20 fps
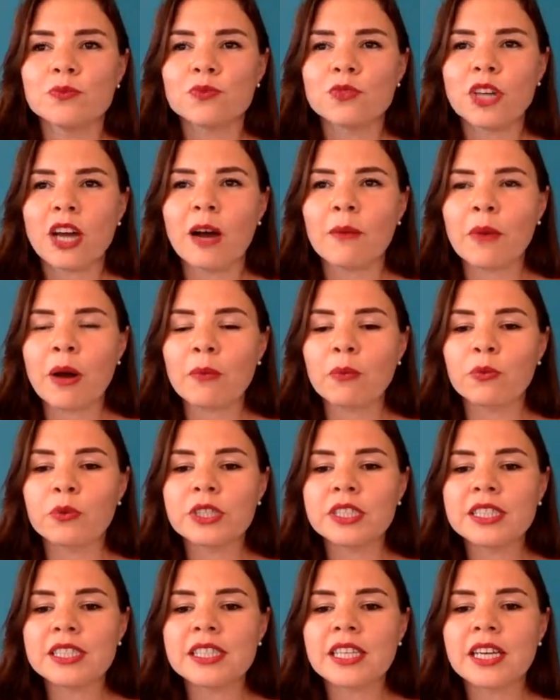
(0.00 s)
come up
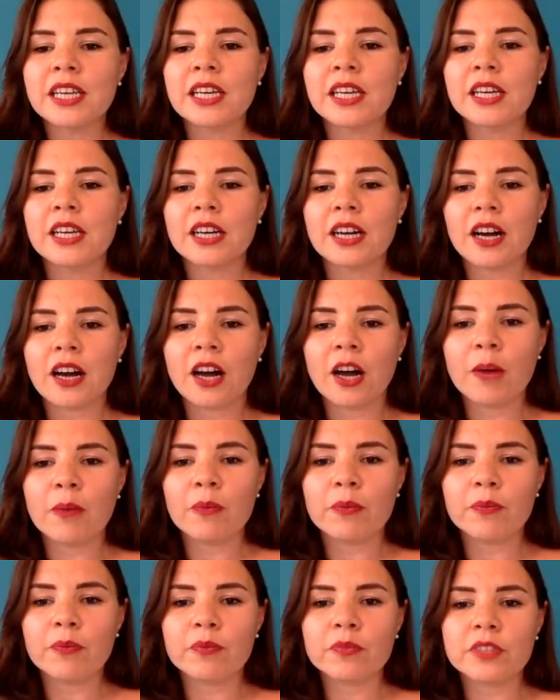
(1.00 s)
with,
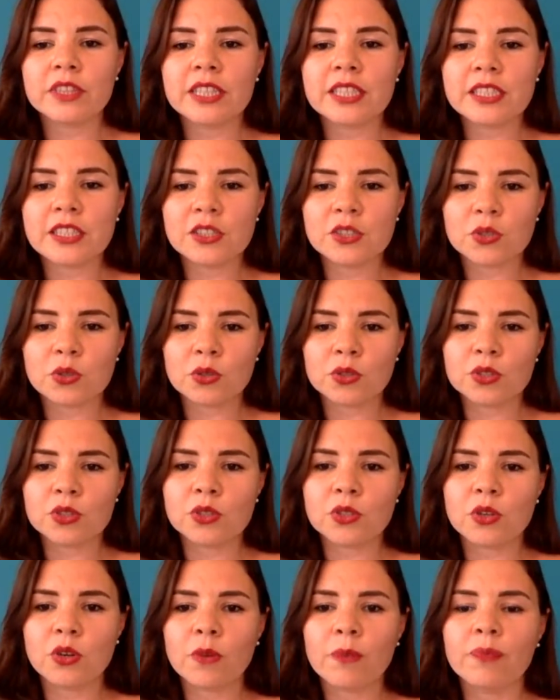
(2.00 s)
this is
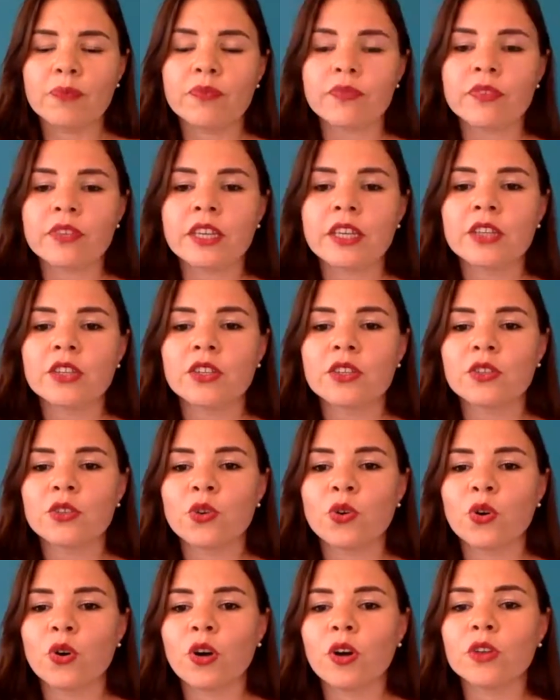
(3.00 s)
also
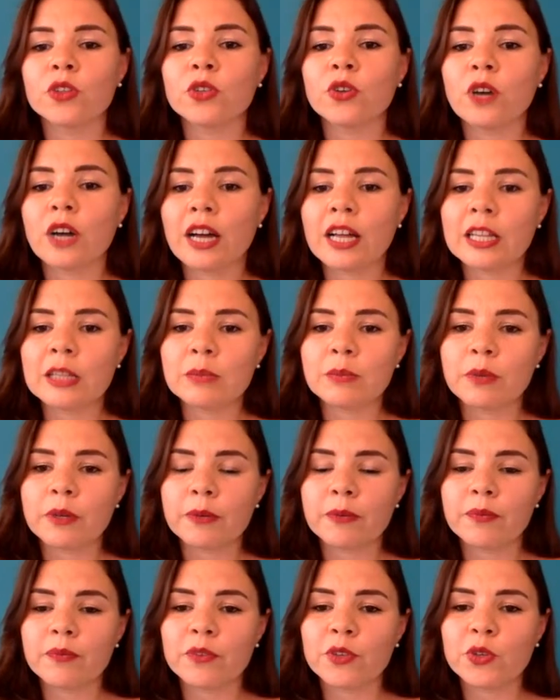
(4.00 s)
your helper,
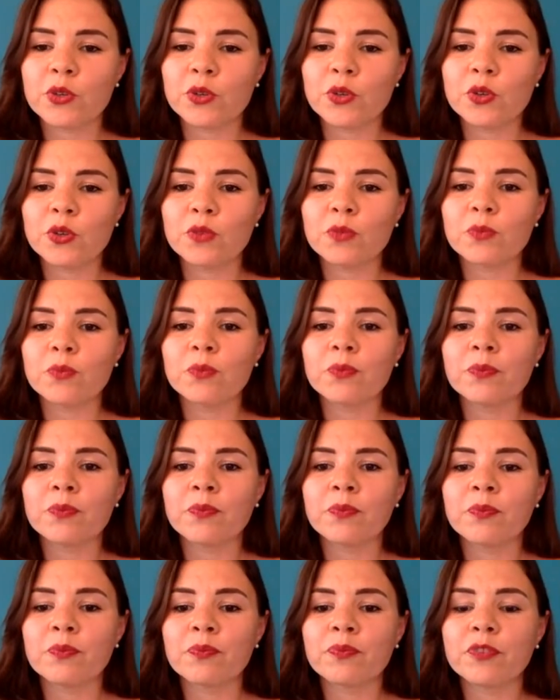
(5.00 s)
your
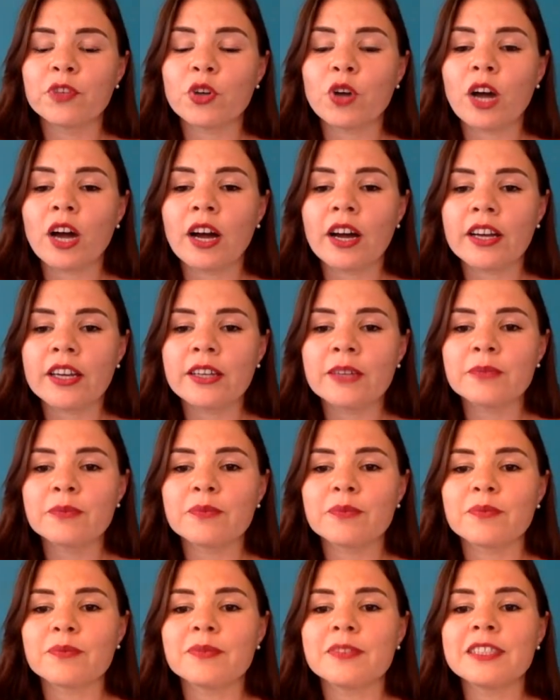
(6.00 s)
higher
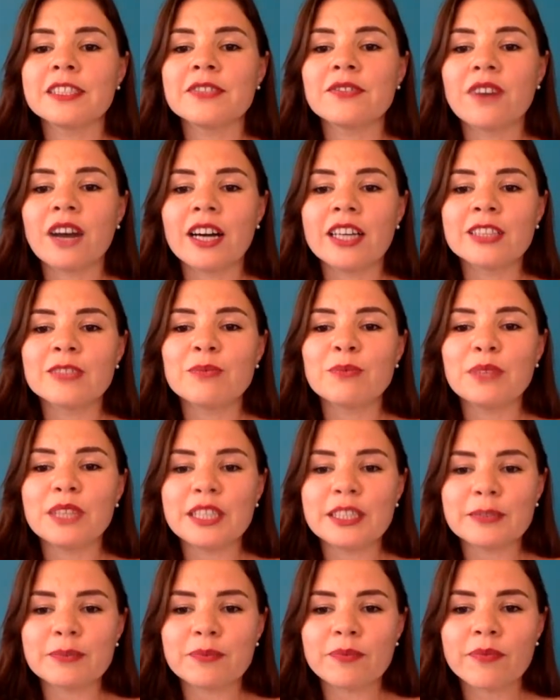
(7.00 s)
divine
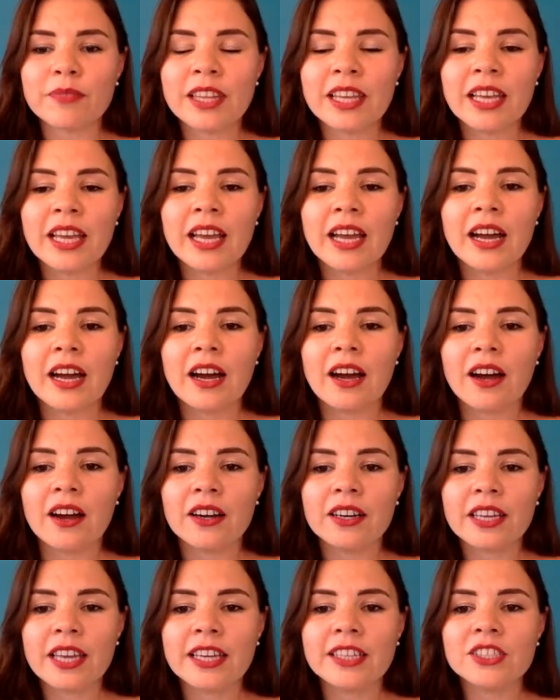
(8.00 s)
being,
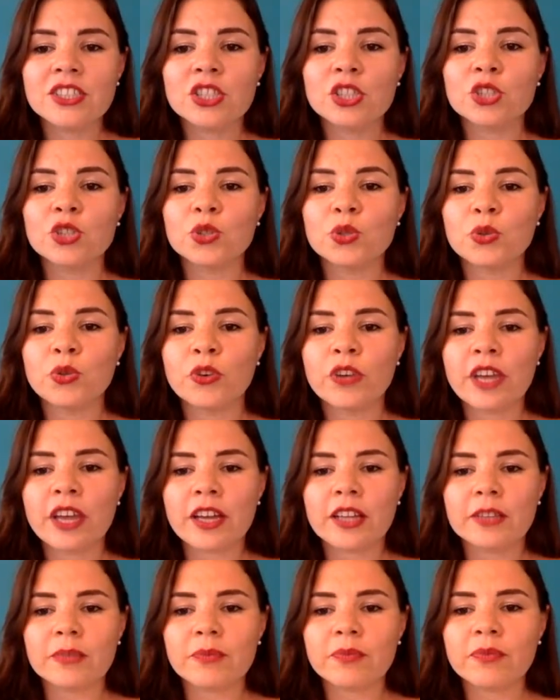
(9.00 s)
Archangel Uriel.